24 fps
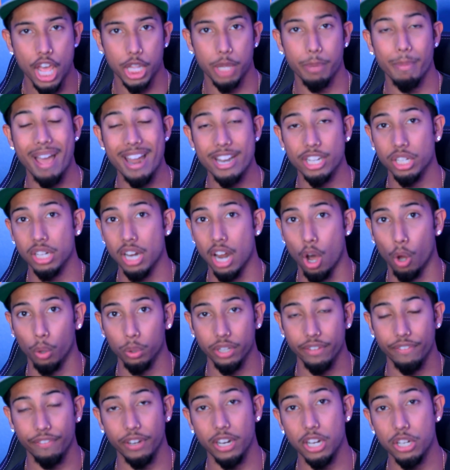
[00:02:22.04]
The Magic not
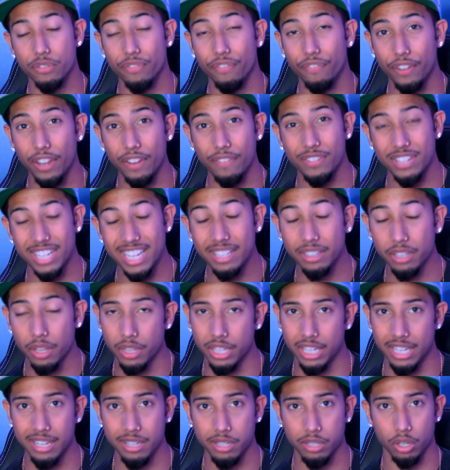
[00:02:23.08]
only finished 15th in
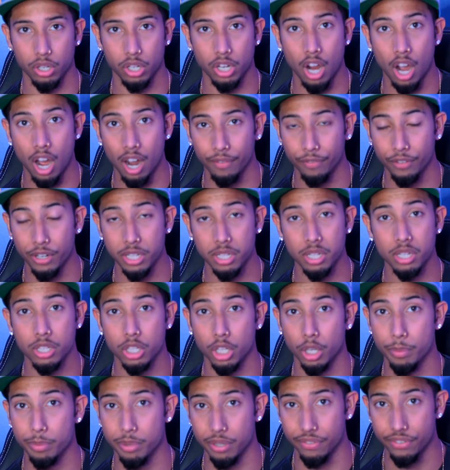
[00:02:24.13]
the Eastern Conference in
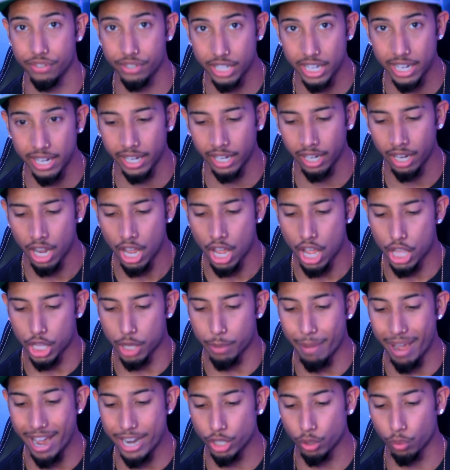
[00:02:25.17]
terms of seeding, the
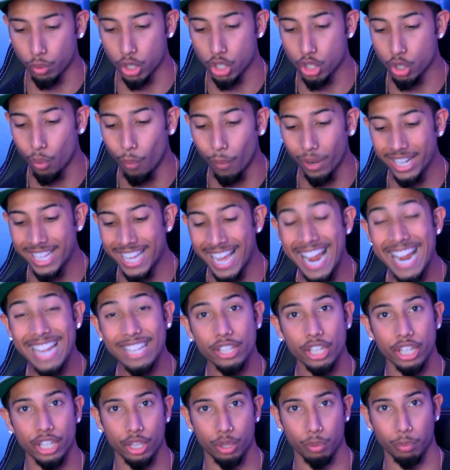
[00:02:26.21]
Magic were
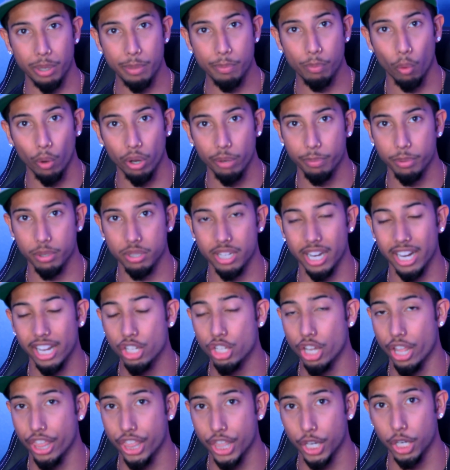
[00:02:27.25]
28th in three-point
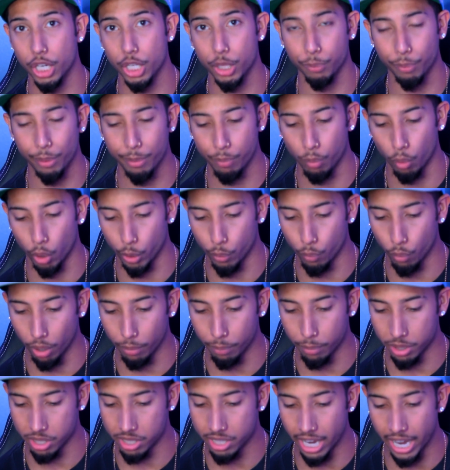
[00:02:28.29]
percentage at
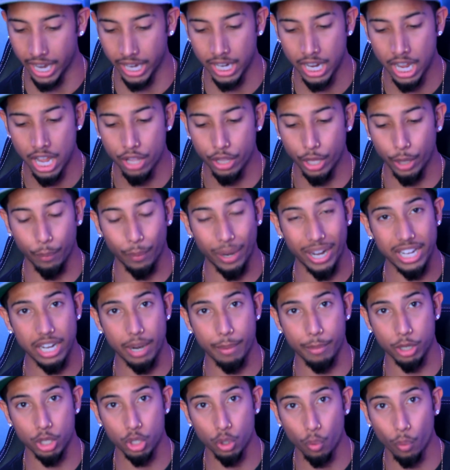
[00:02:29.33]
33.1%. They ranked
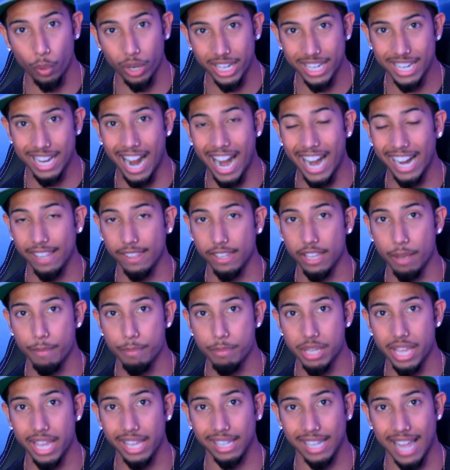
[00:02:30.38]
number 29 in the
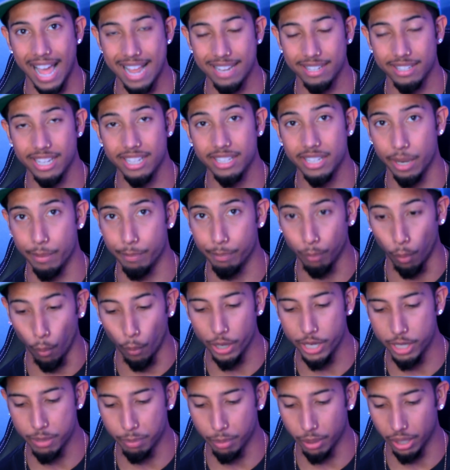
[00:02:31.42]
NBA last season in
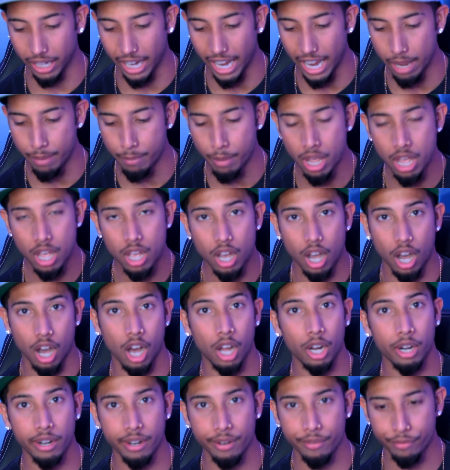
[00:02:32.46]
points per game,
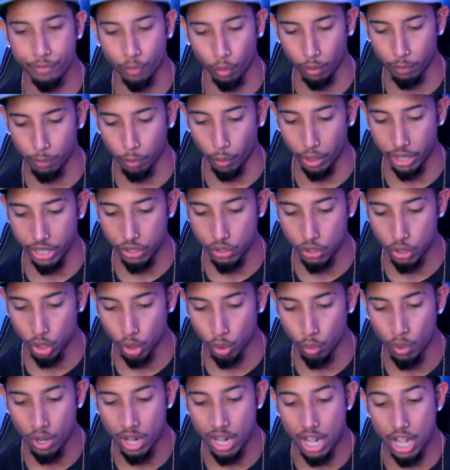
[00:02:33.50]

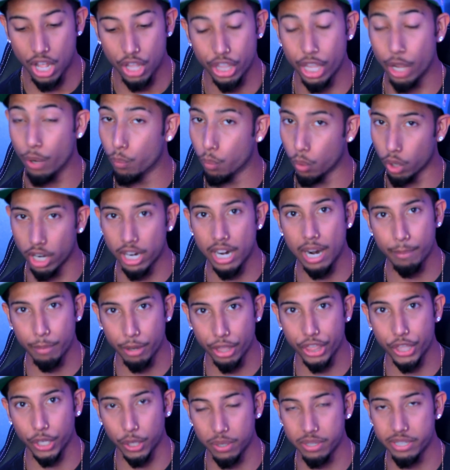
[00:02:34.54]
104.2. They were number
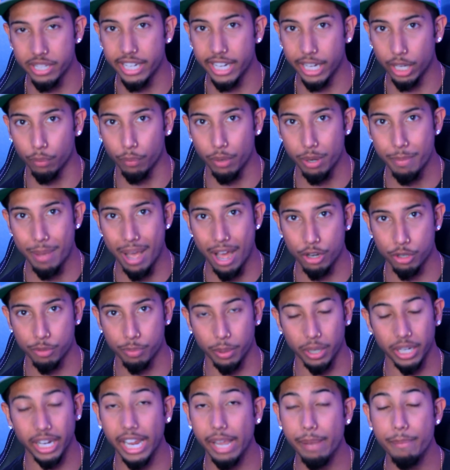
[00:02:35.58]
13 in rebounds
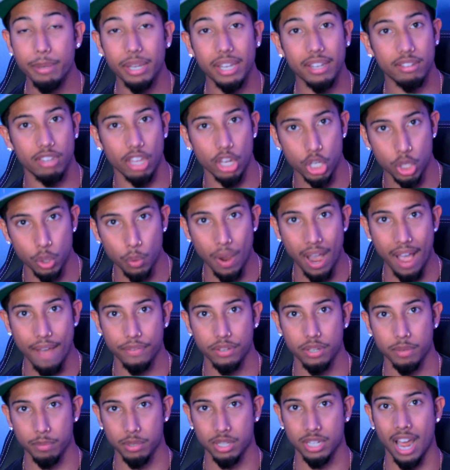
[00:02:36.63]
per game because they do have
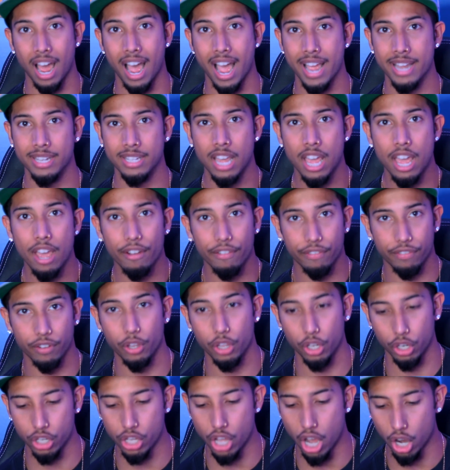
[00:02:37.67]
some size for
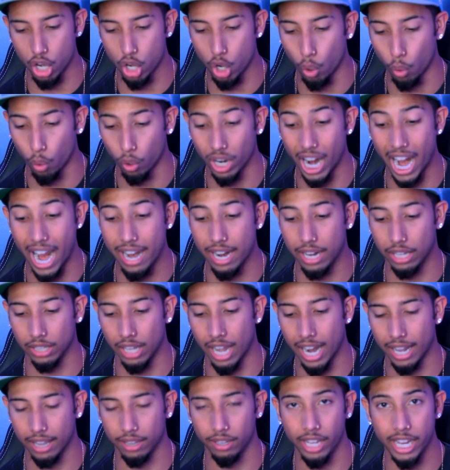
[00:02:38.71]
their young core and a
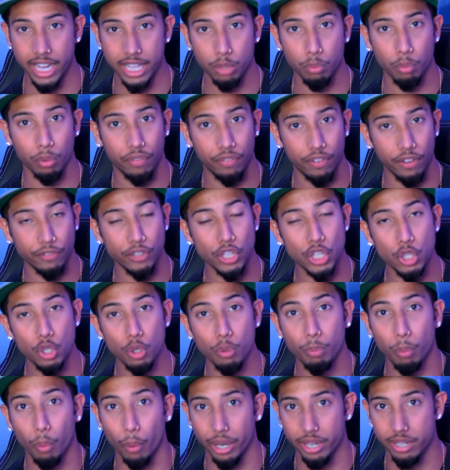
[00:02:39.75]
lot of length with
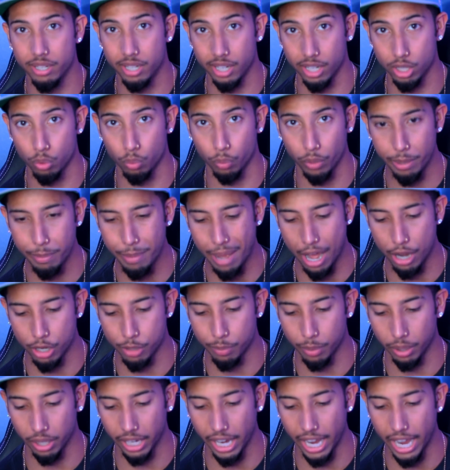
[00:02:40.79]
52.6 rebounds
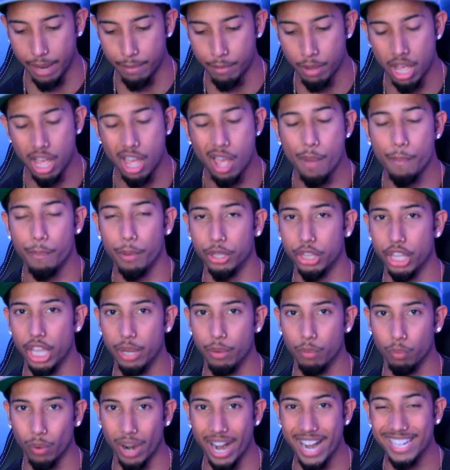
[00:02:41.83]
per game, but they
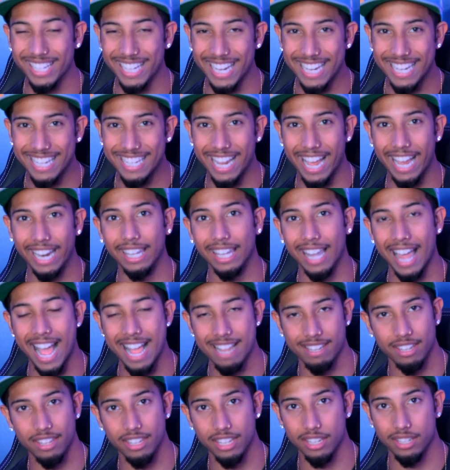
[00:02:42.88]
ranked dead
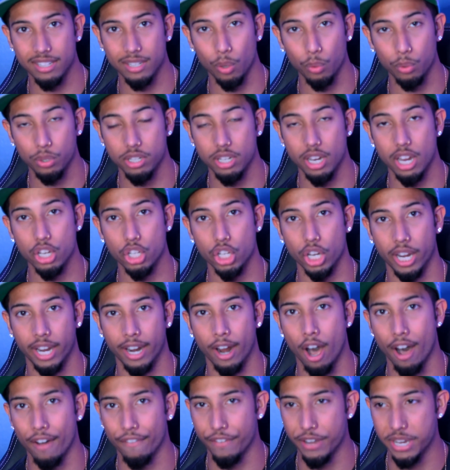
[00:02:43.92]
last in the association in
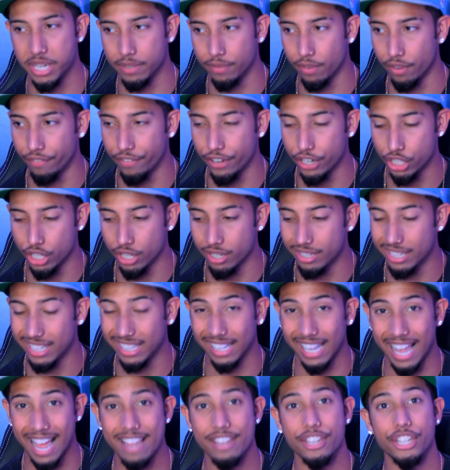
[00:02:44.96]
offensive efficiency
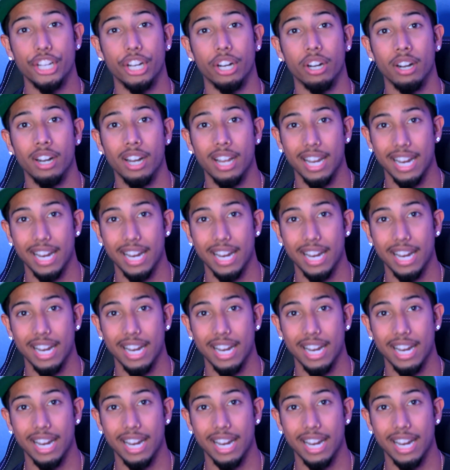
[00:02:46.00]
last year.